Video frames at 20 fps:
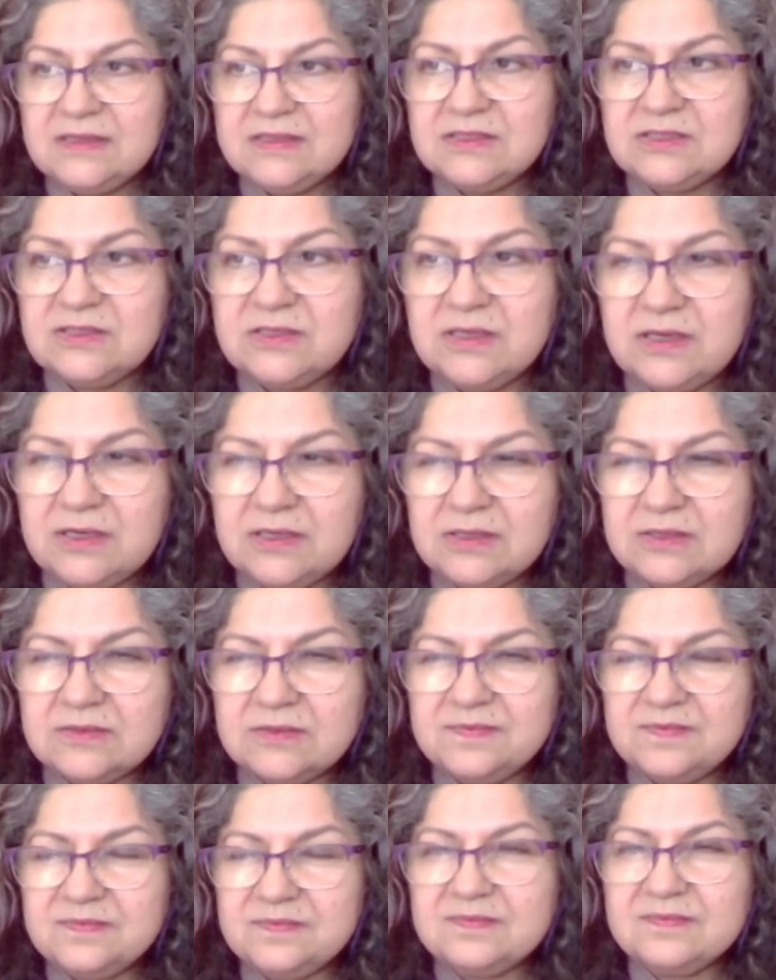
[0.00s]

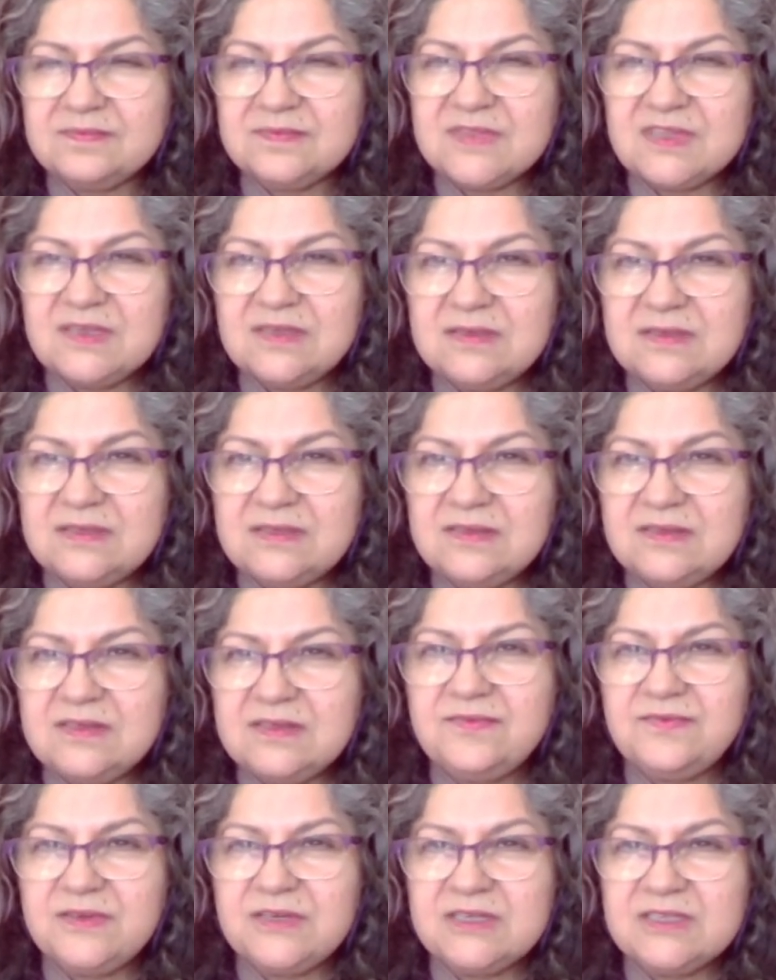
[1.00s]
So the
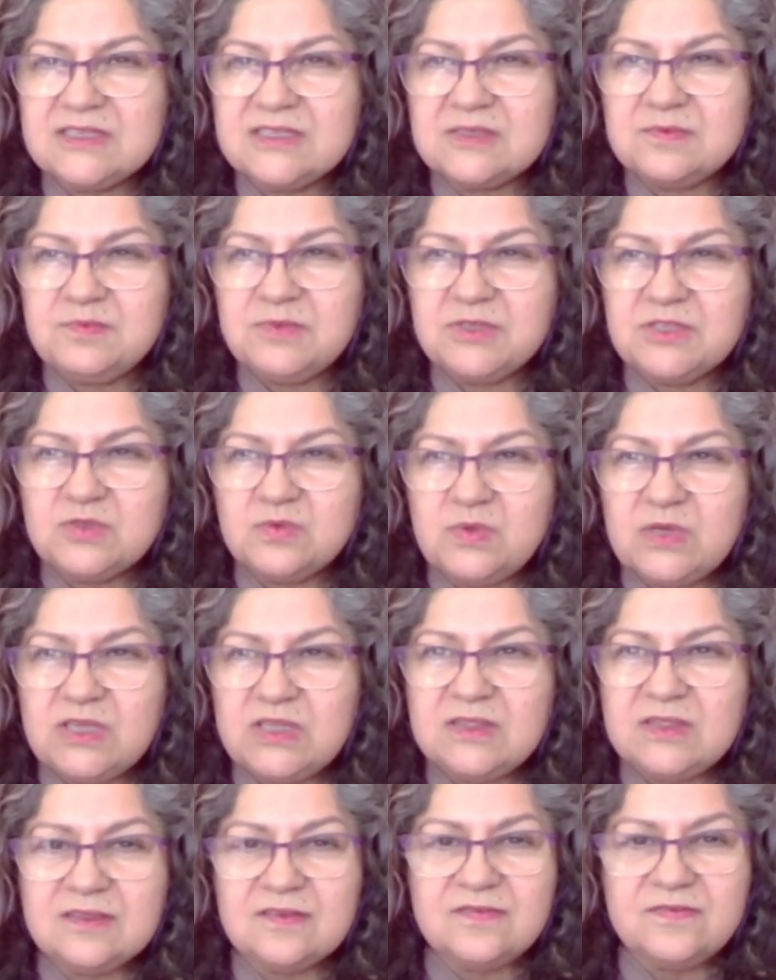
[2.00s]
difference
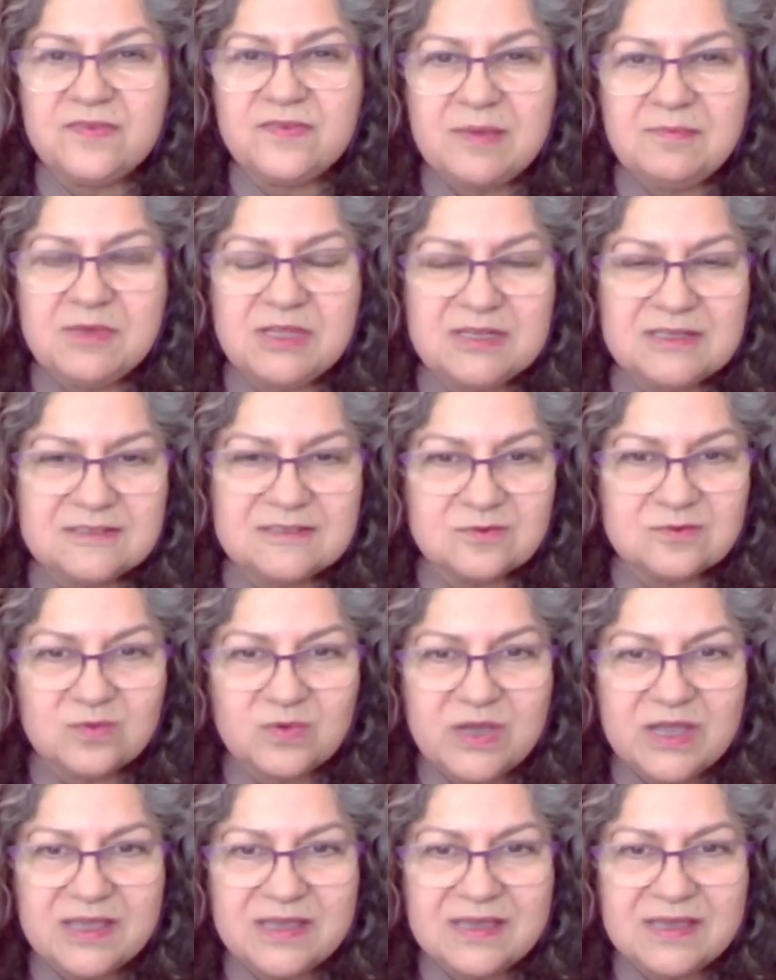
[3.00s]
between the feminist
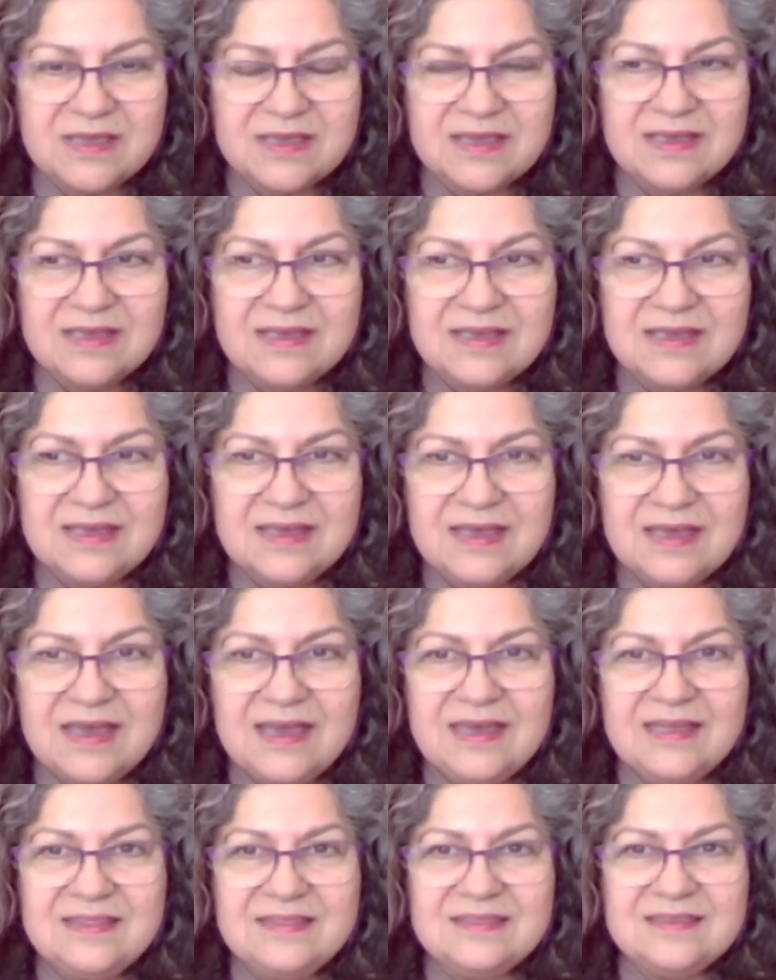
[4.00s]
way
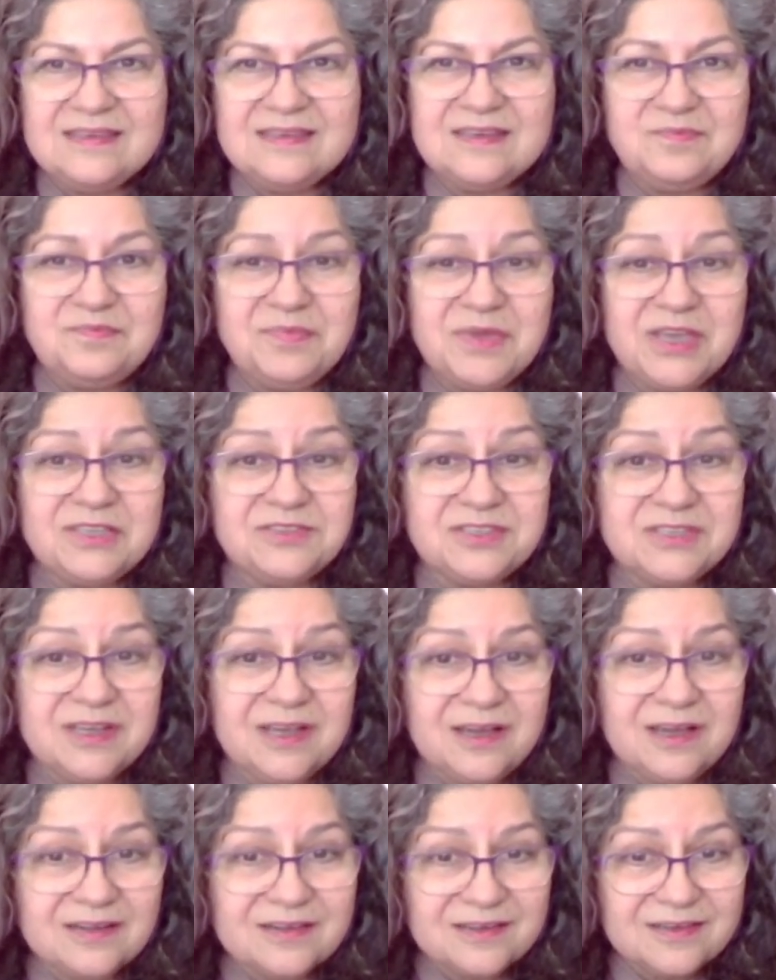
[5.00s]
and the
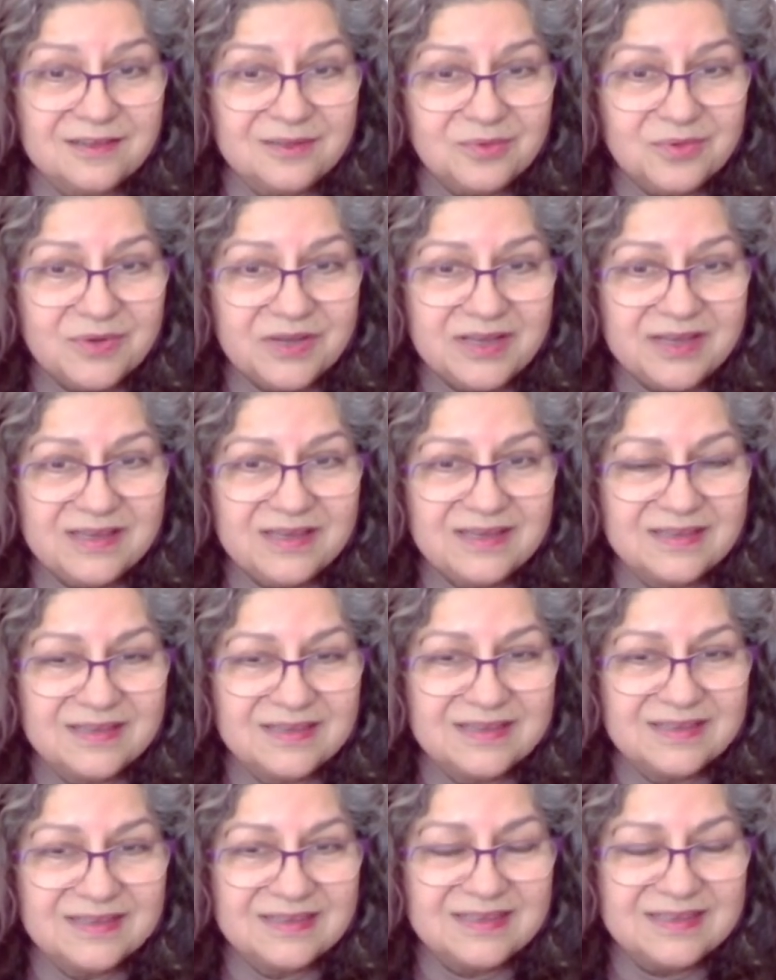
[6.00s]
patriarchal way
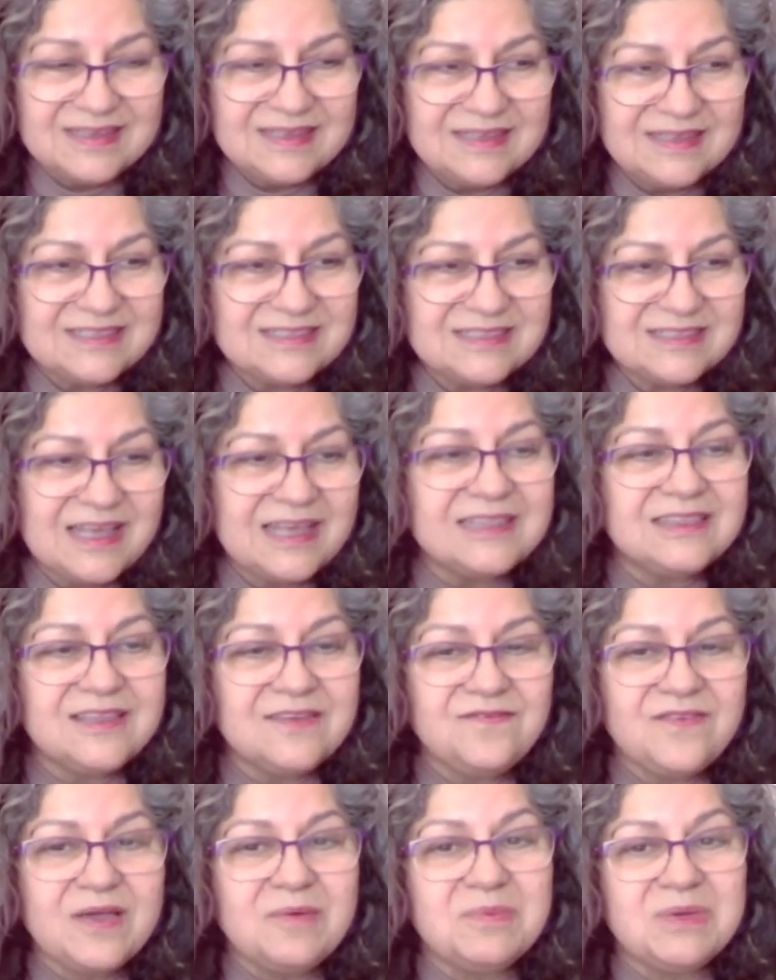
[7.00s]
is that
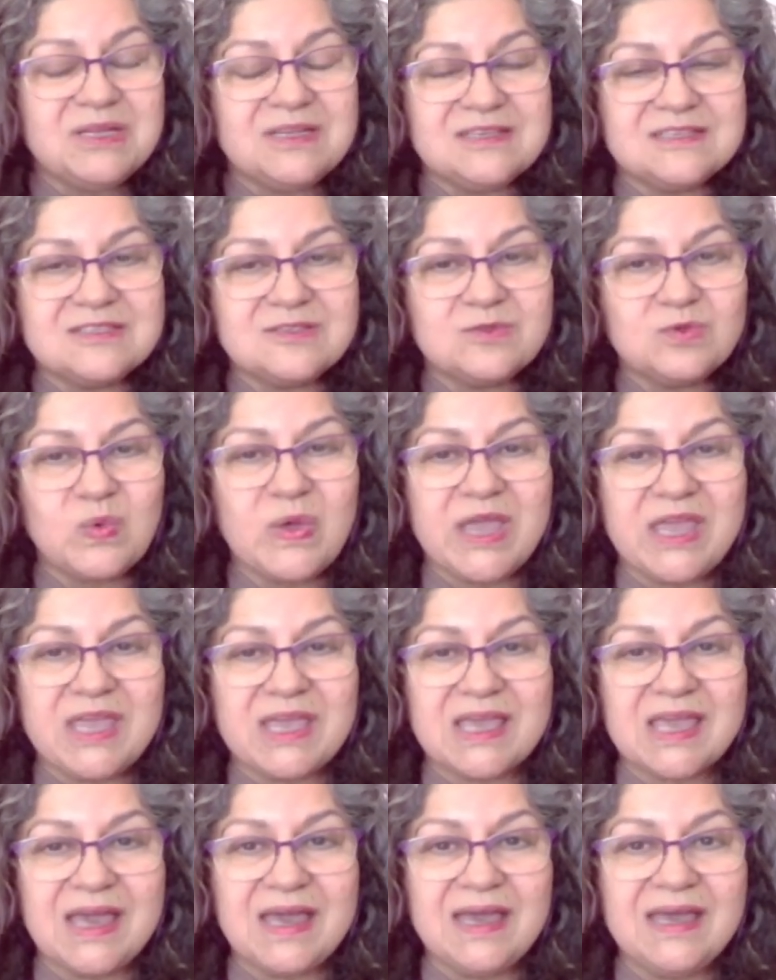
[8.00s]
the feminist way
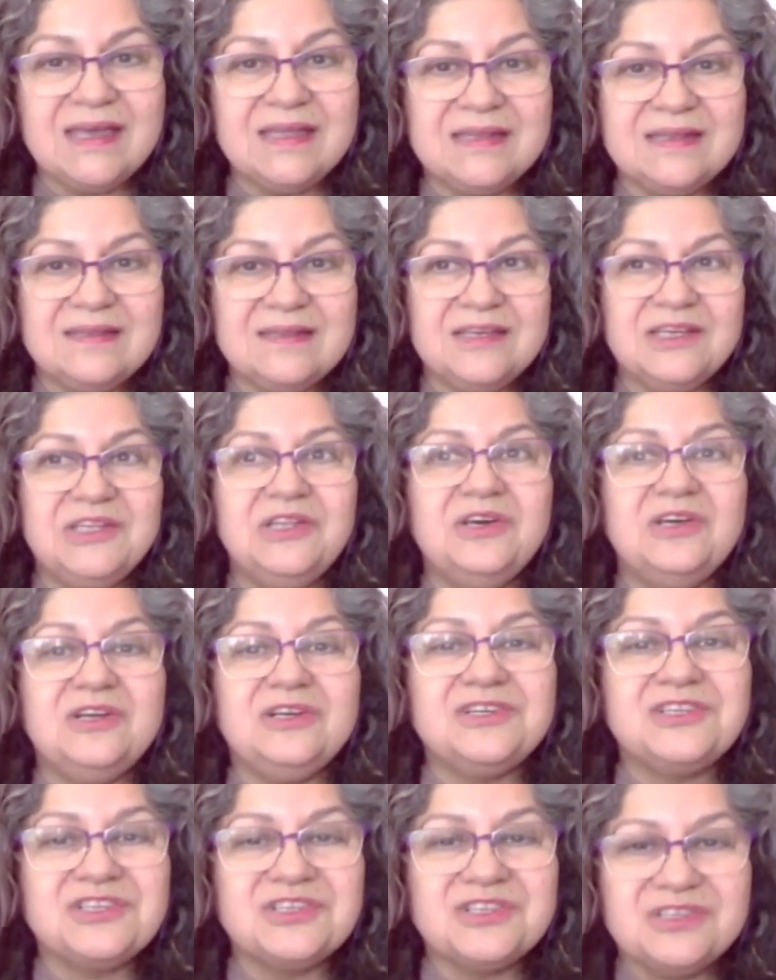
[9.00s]
can
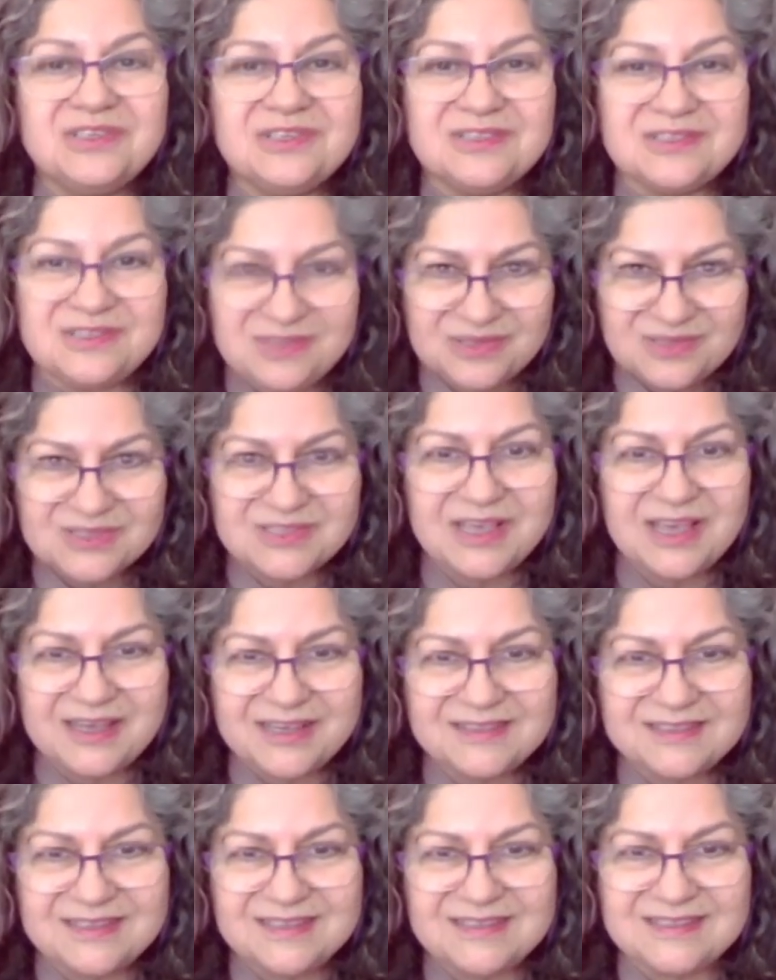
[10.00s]
nurture
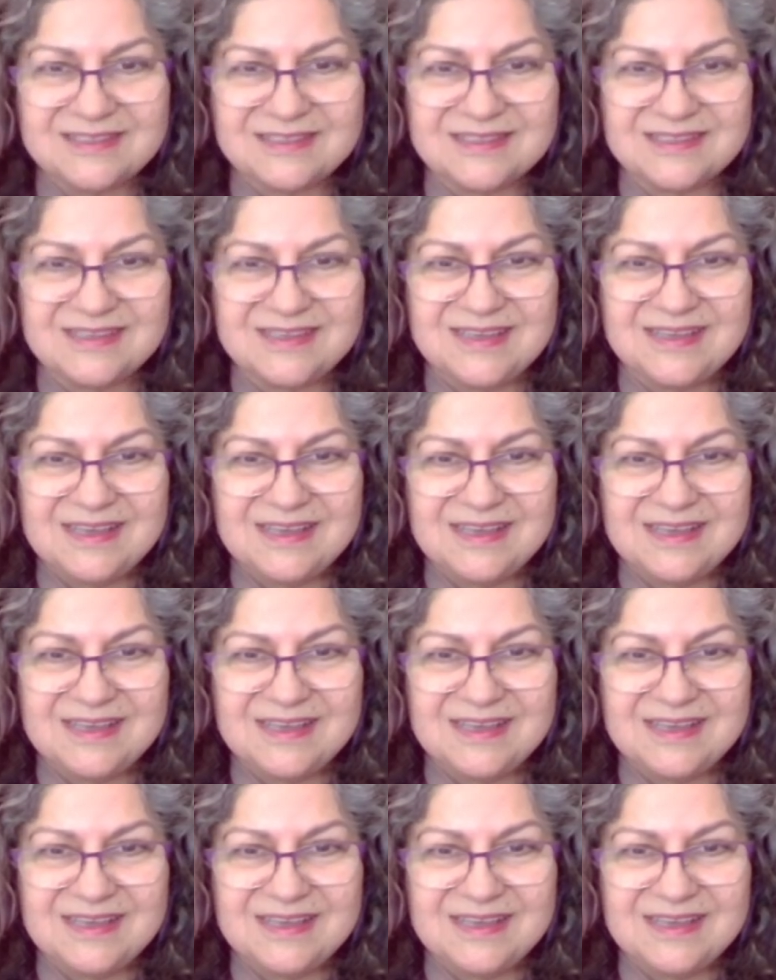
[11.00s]
societies,